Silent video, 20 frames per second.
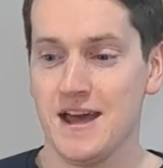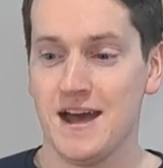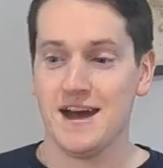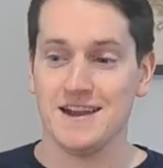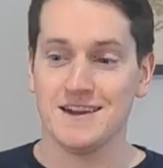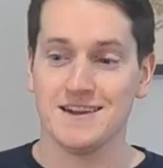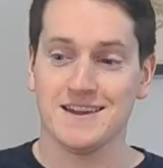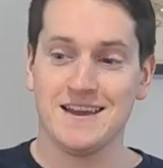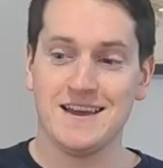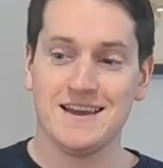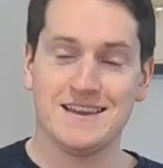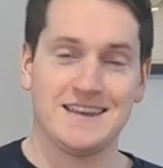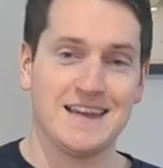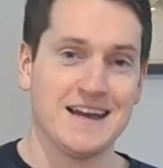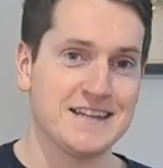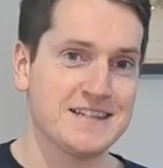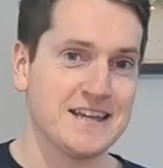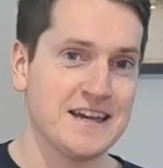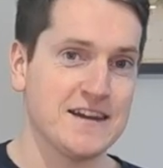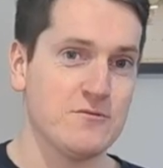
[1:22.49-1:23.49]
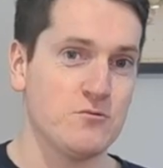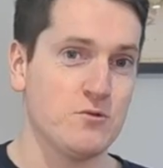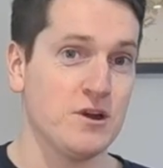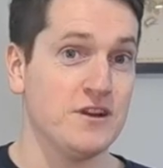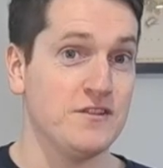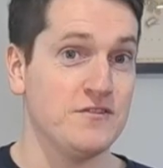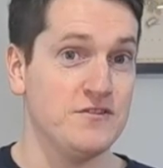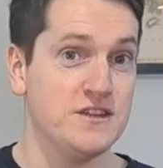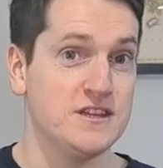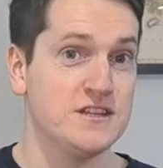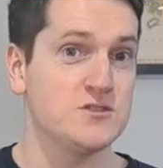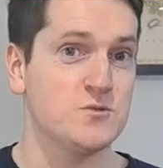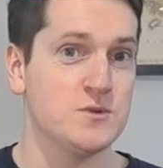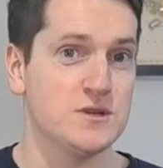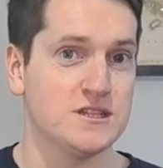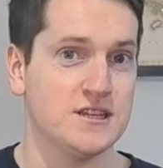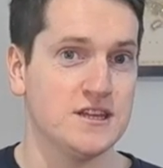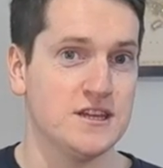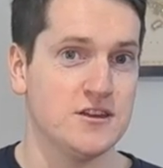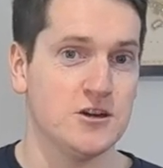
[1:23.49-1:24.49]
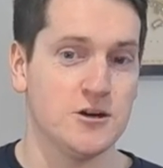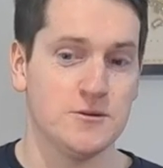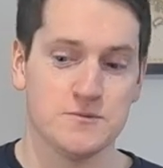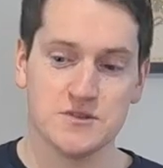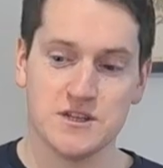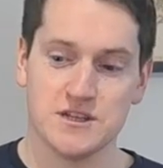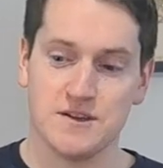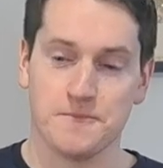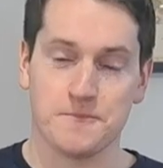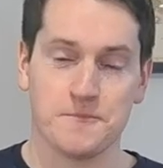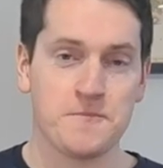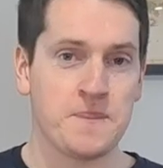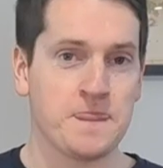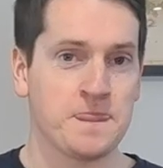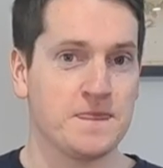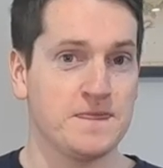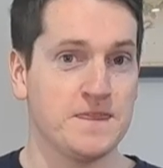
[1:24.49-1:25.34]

And that's kind of where this whiskey comes in.